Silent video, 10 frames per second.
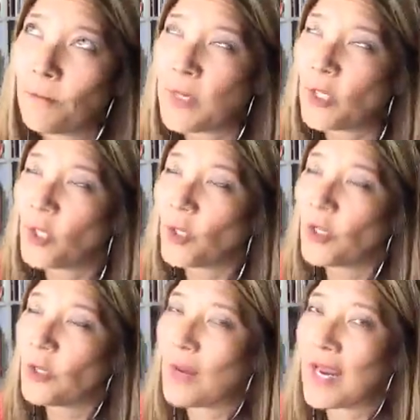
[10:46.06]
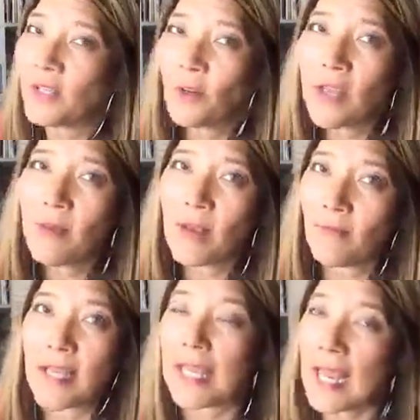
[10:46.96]
be sure to answer them. If
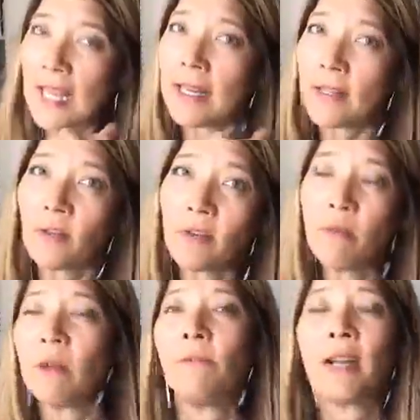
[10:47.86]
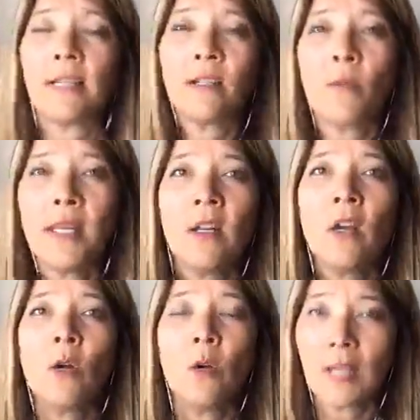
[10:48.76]
I can't answer them, I'll find someone
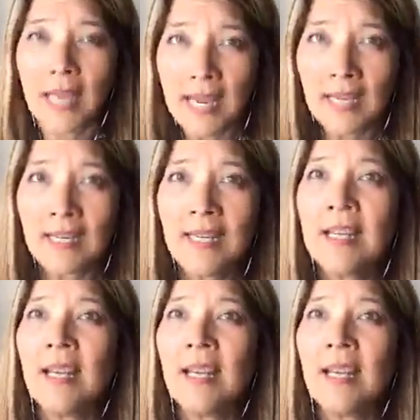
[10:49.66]
who can.